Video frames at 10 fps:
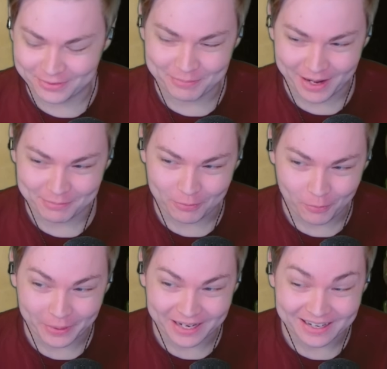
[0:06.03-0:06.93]
the bat before
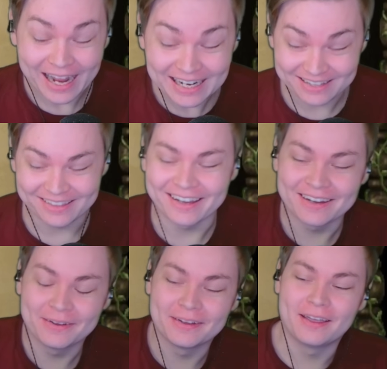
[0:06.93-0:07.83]
we get into anything
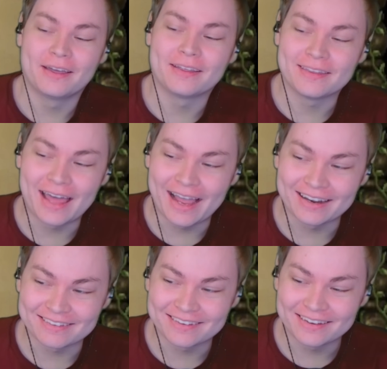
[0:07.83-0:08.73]

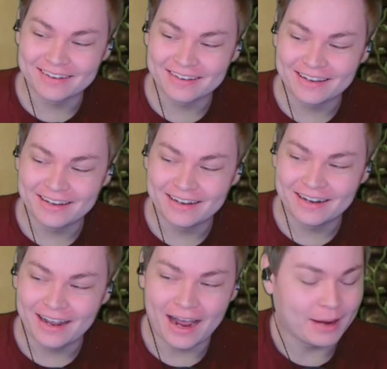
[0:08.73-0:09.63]
that
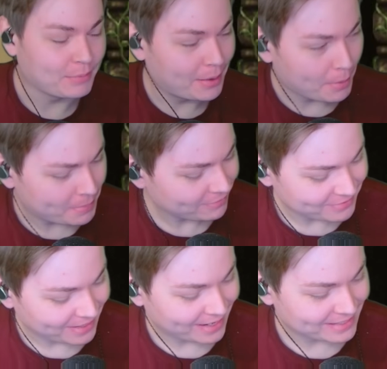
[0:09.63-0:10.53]
I'm a bit
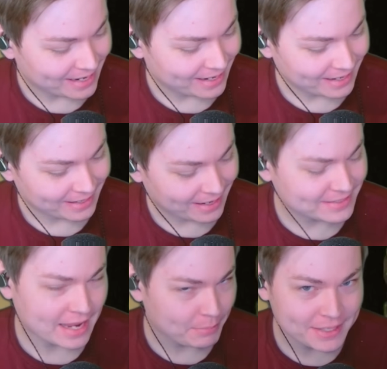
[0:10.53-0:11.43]
of a
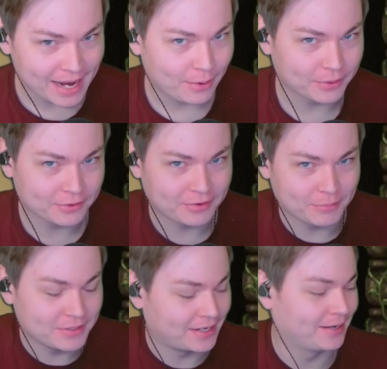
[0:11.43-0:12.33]
Debbie Downer
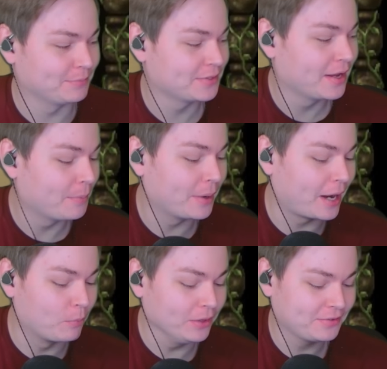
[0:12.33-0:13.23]
sometimes, but
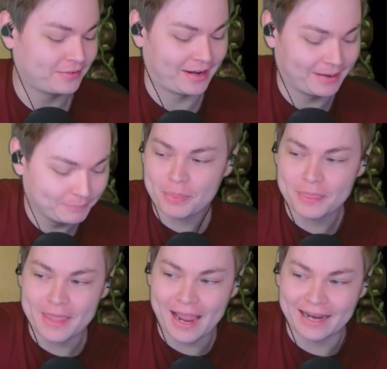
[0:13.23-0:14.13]
I will say
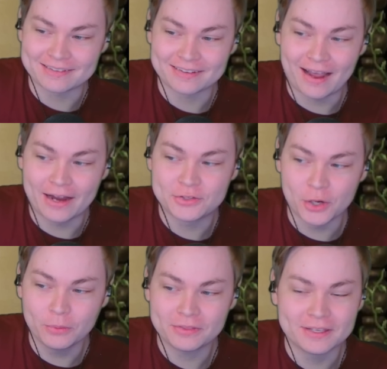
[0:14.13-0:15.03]
that I
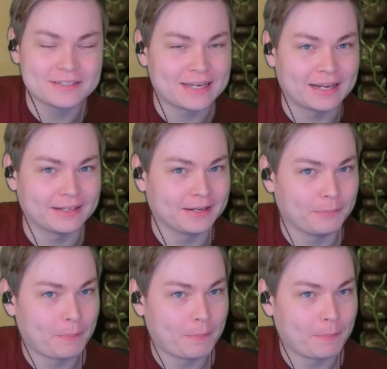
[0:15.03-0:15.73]
don't think sailing